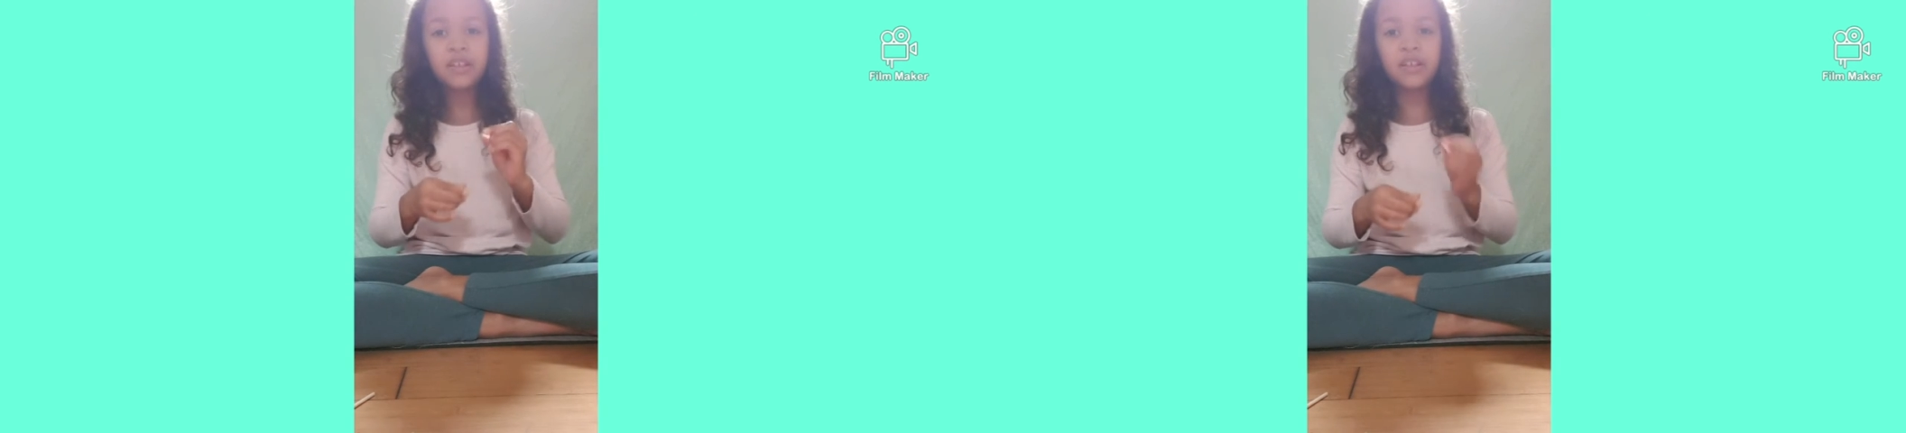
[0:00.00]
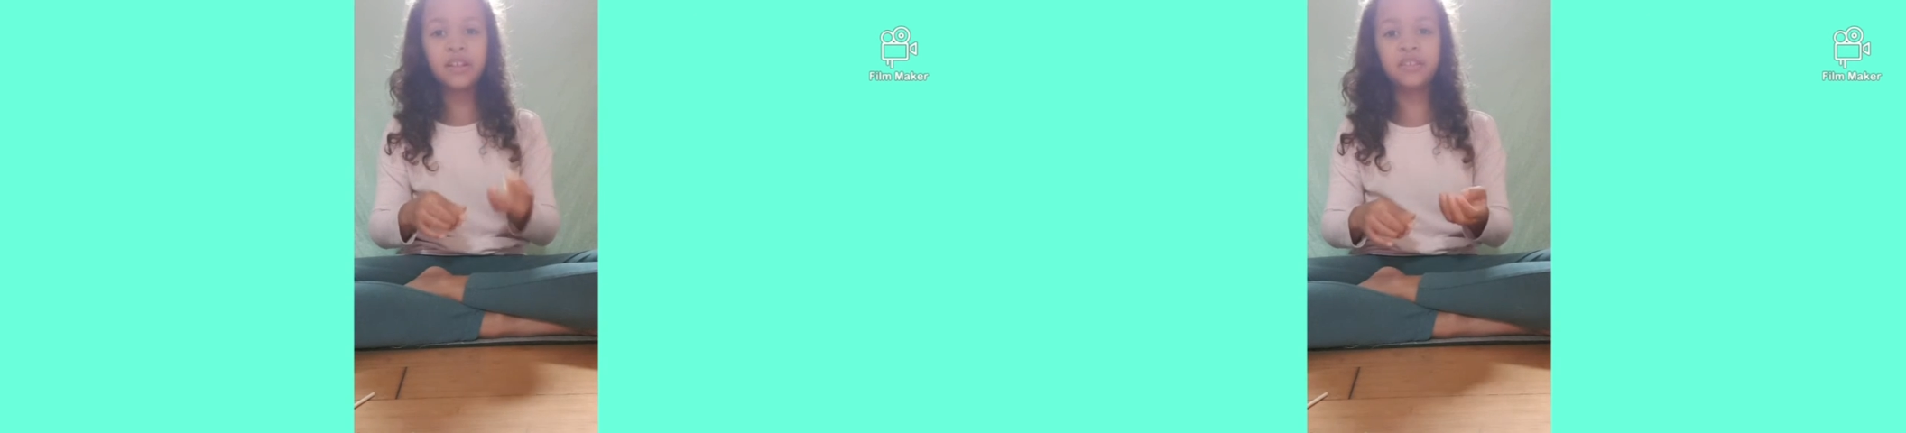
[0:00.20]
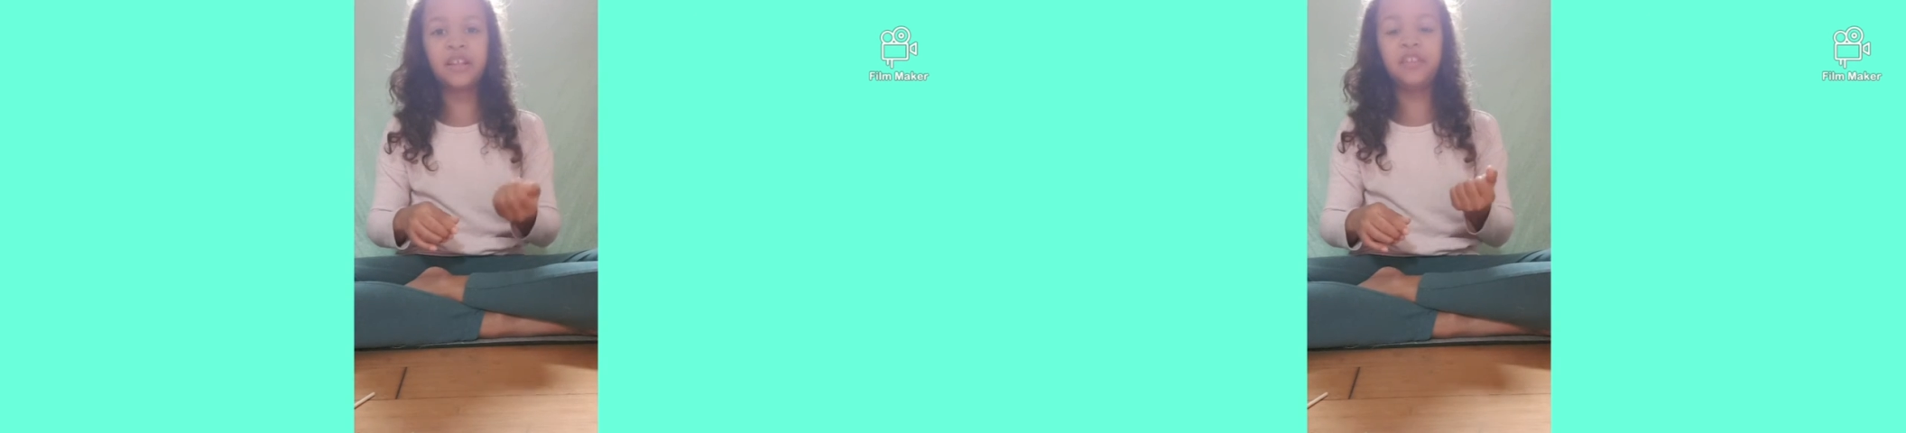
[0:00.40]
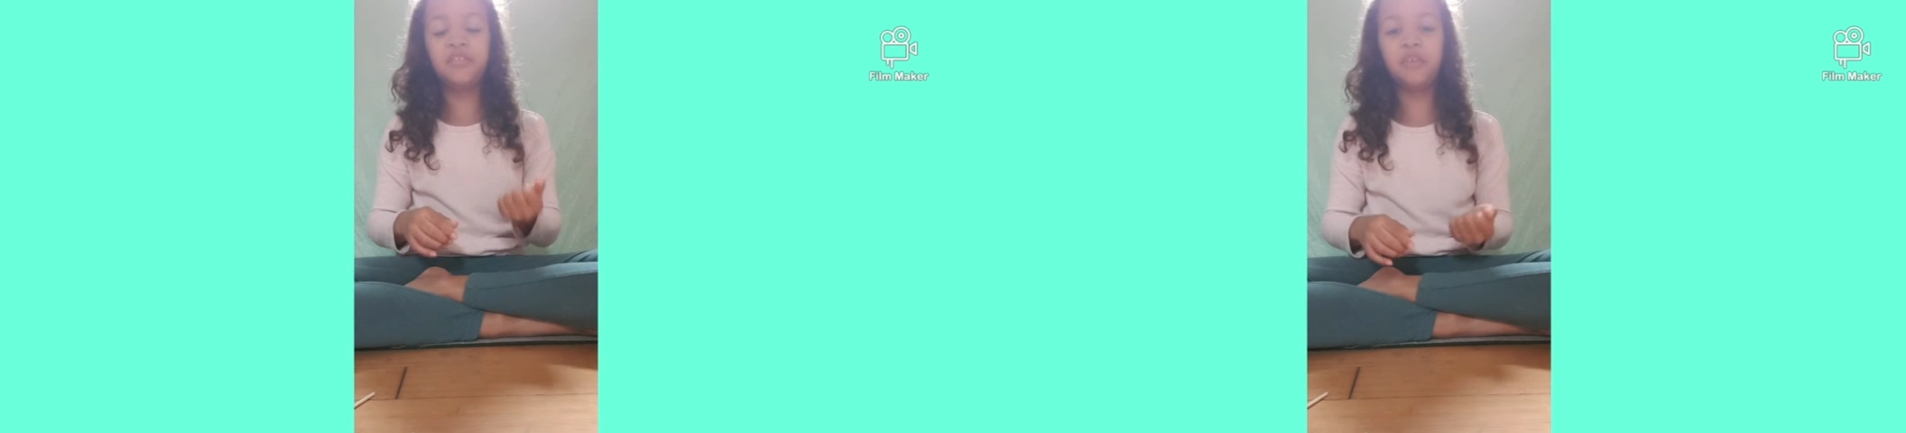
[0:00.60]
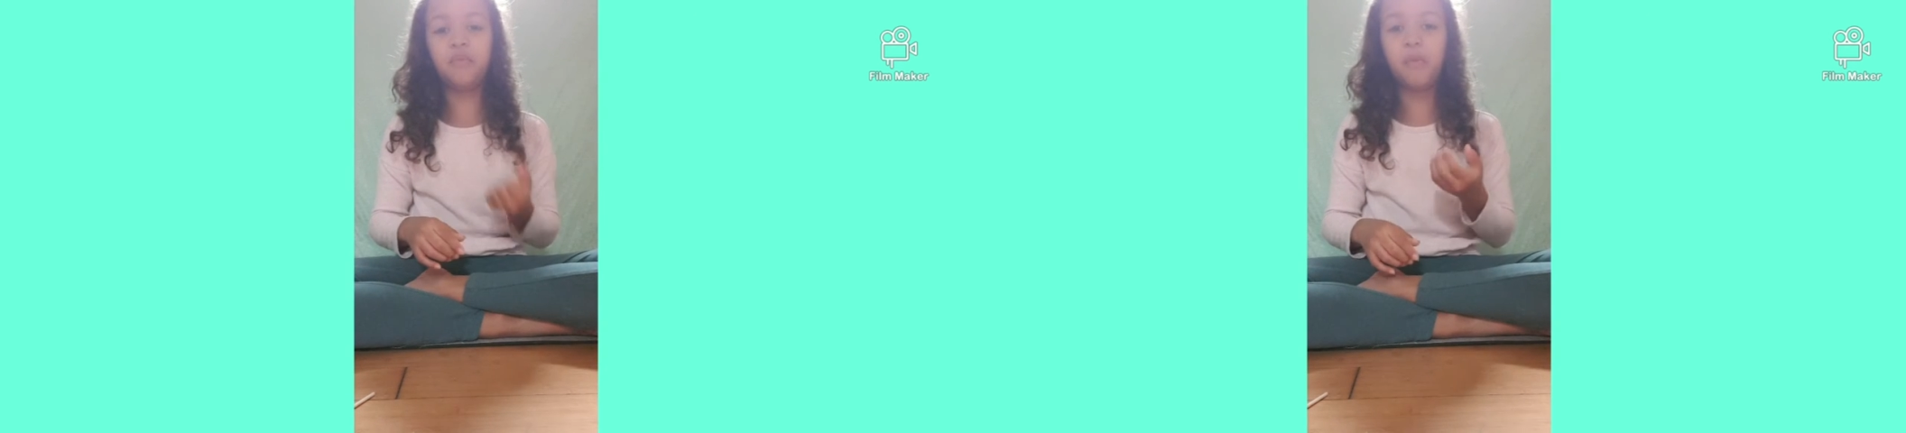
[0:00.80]
because then
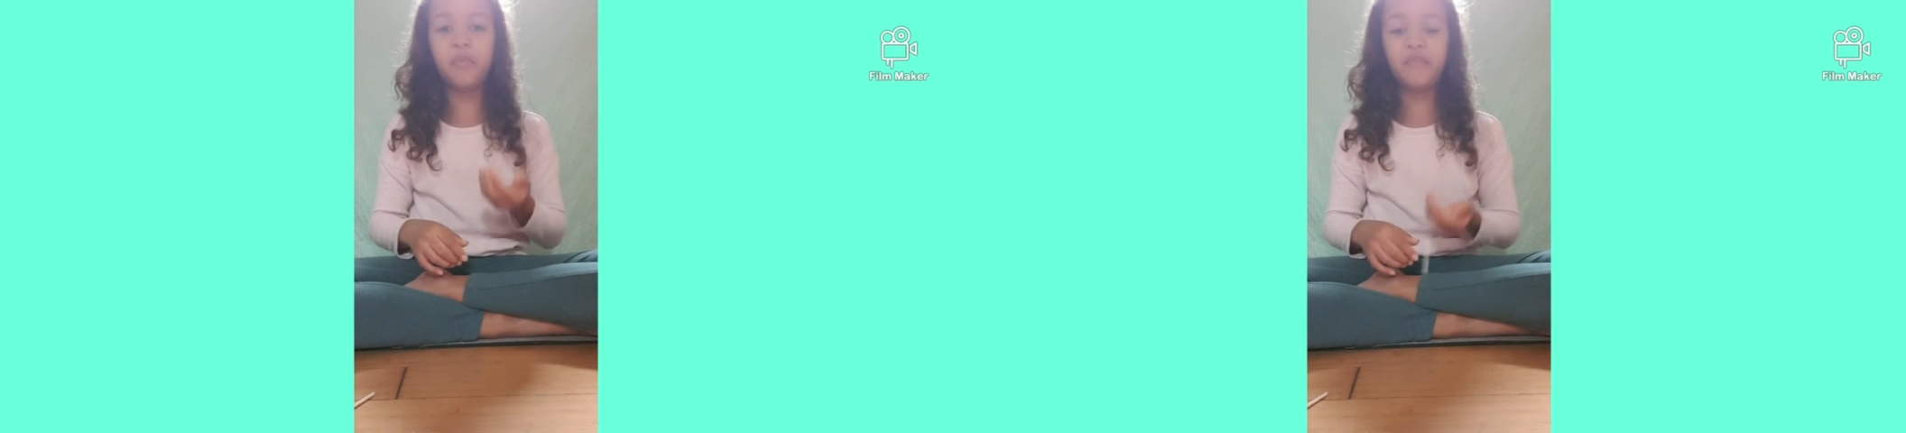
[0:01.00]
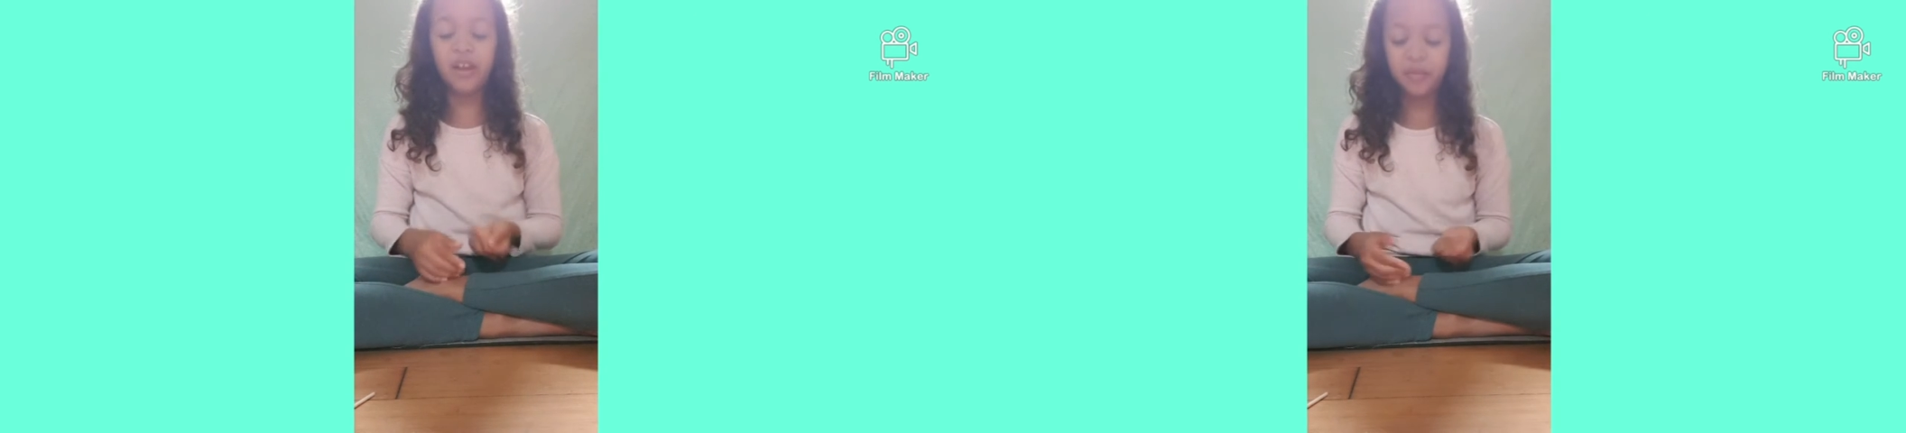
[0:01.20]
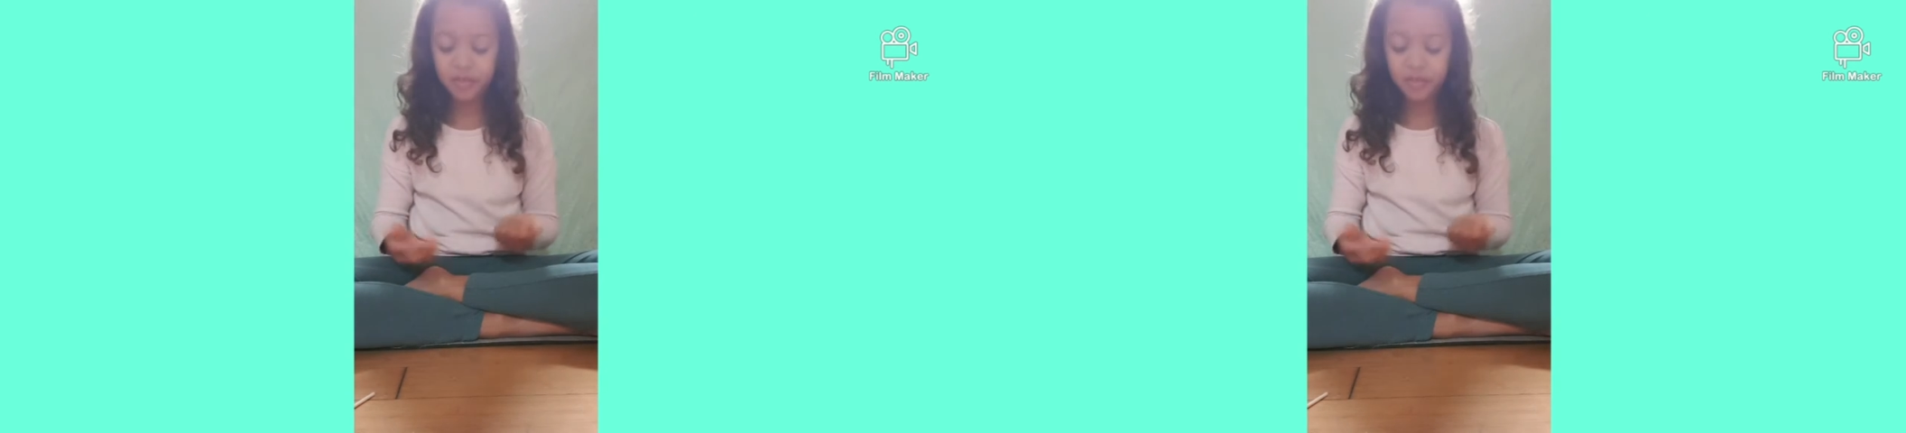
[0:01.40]
it won't be ready,